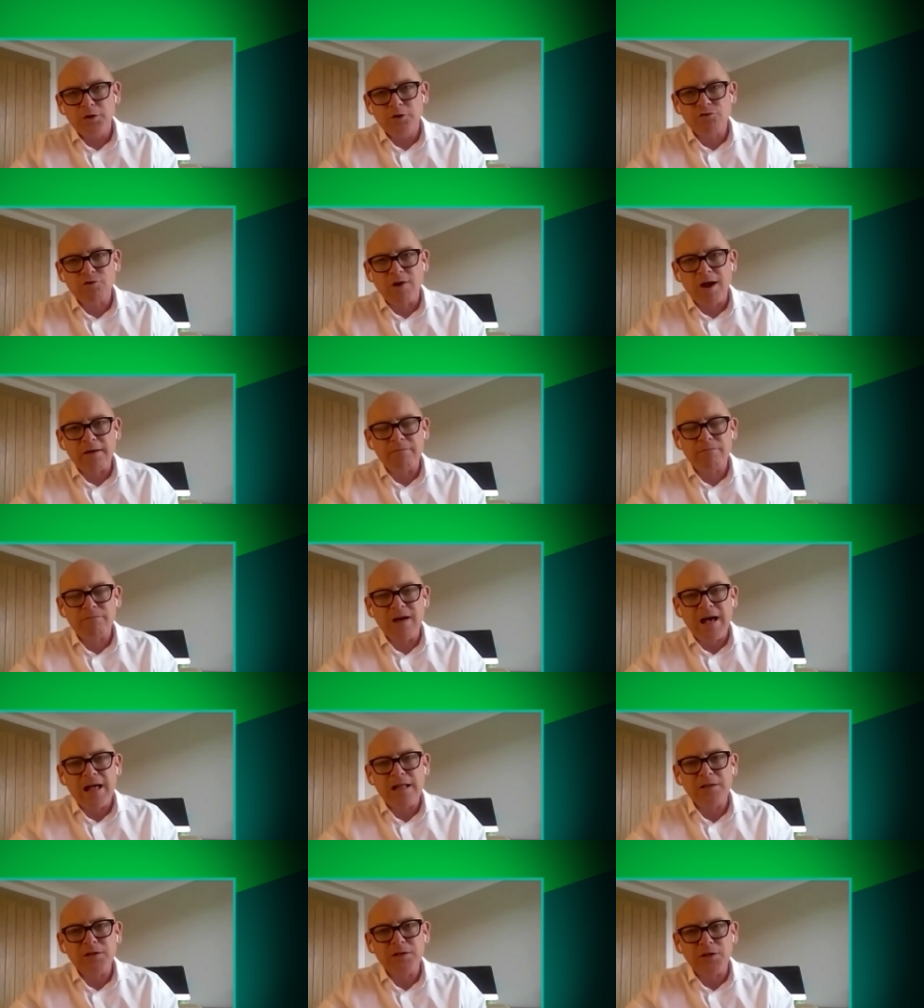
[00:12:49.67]
drive
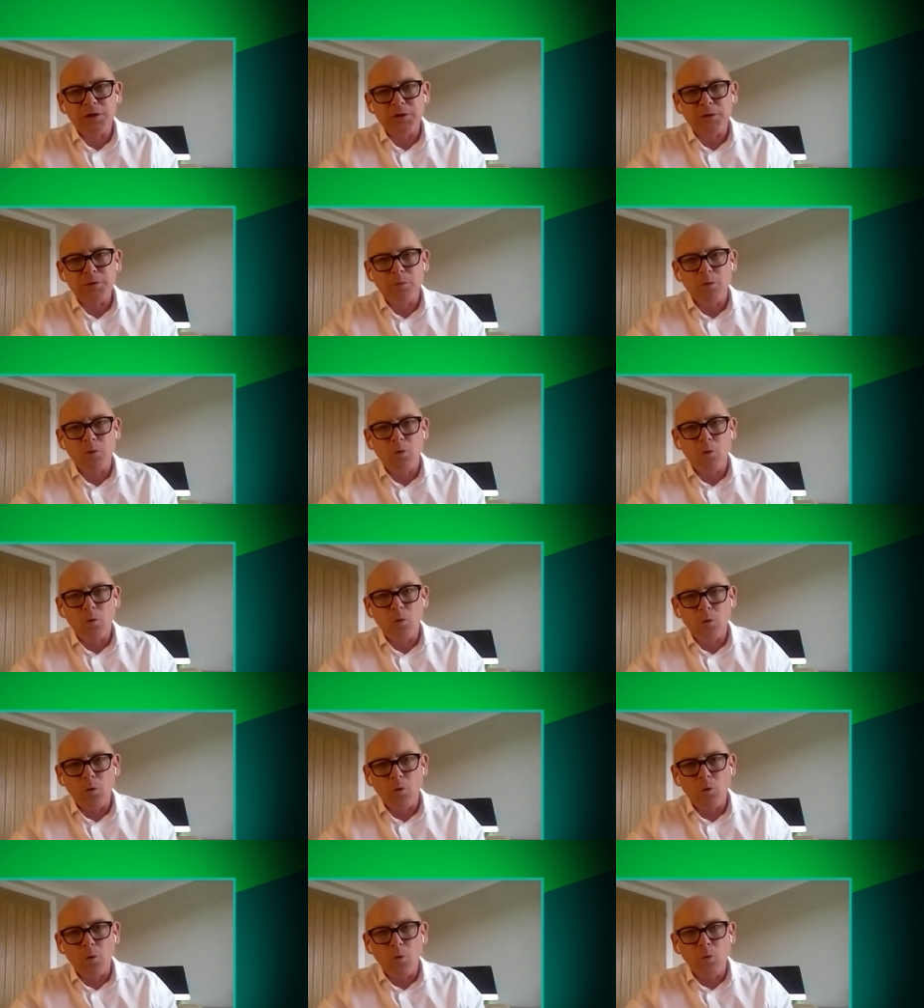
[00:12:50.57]
value
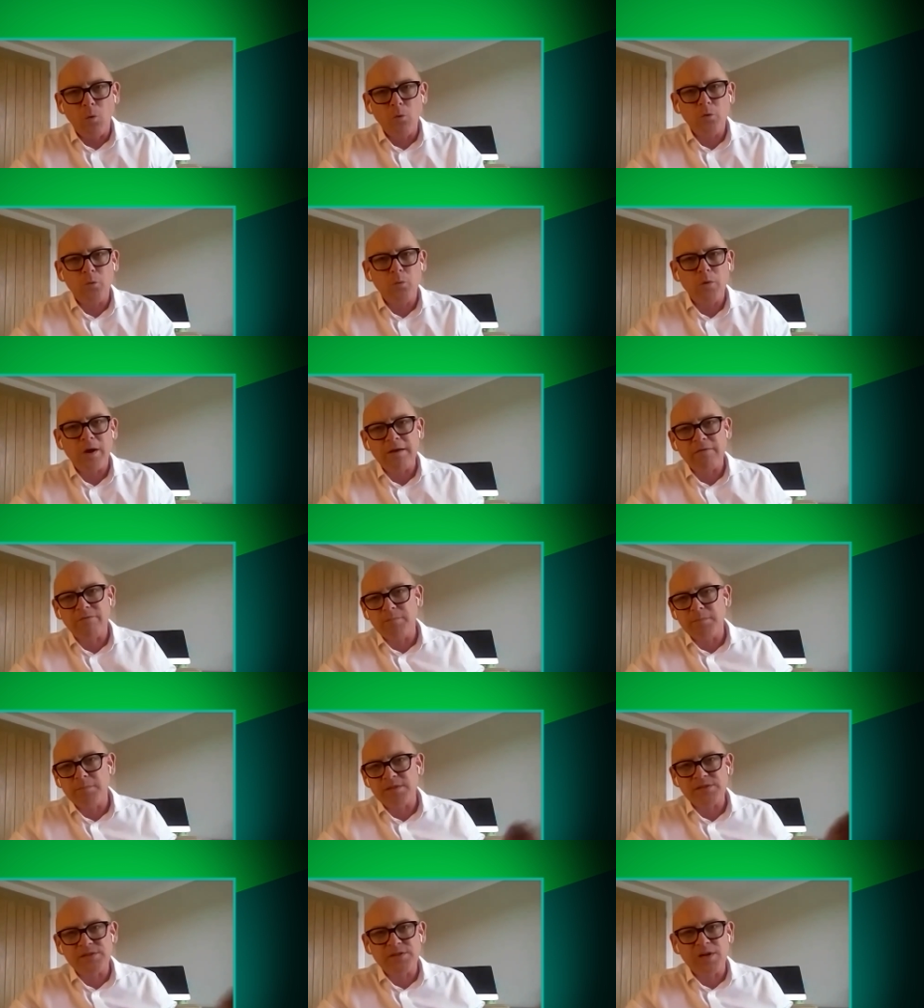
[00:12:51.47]
all the way from
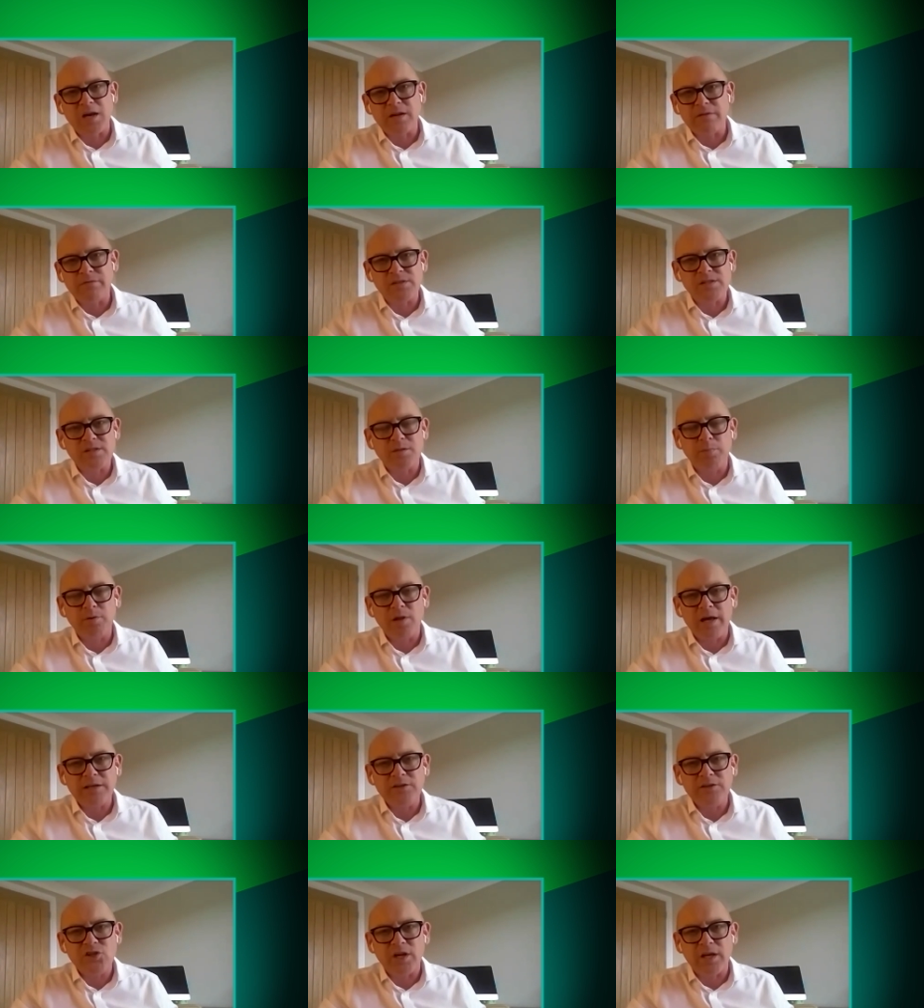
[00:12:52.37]
the start of the
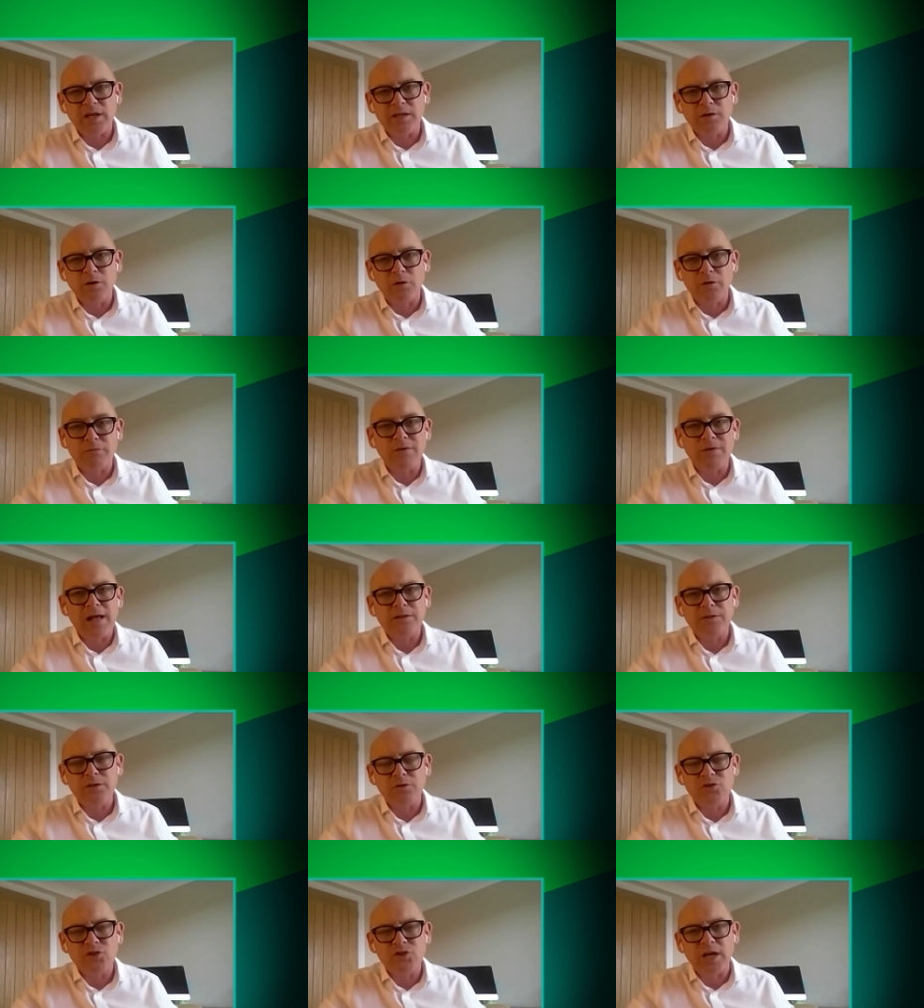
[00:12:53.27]
supply chain or the
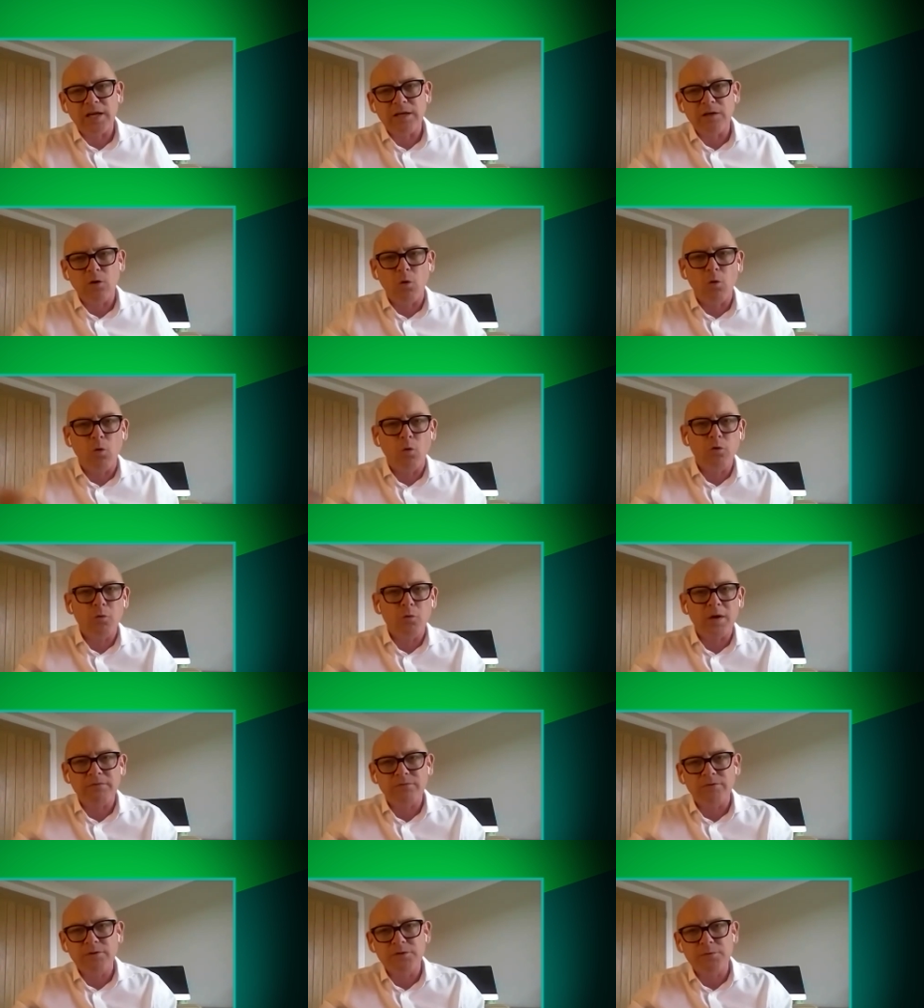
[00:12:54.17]
value chain all the
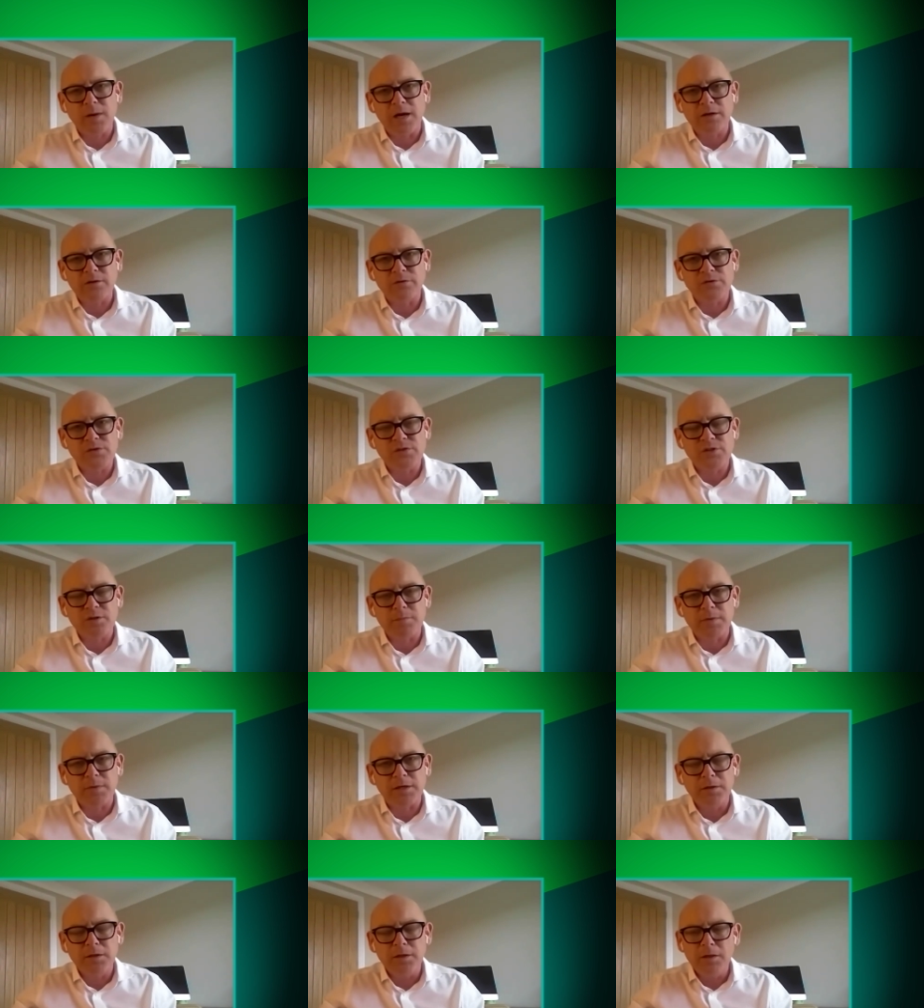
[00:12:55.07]
way through to our
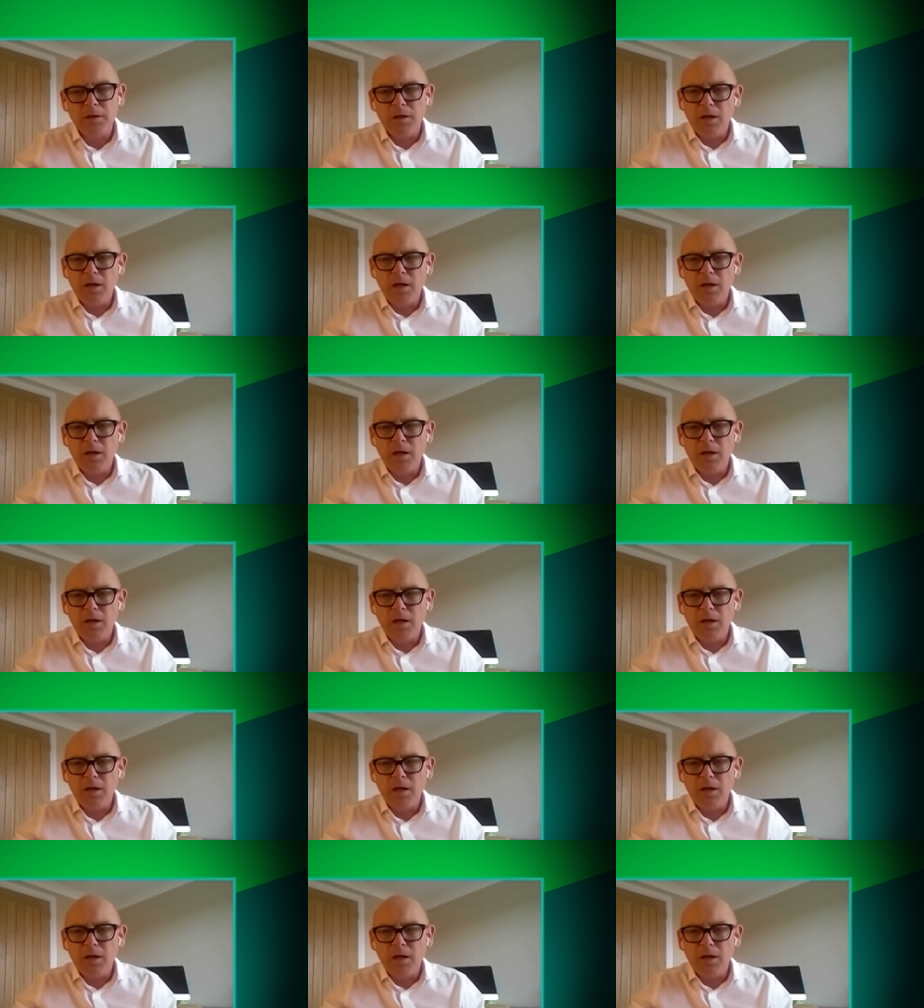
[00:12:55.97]
consumer.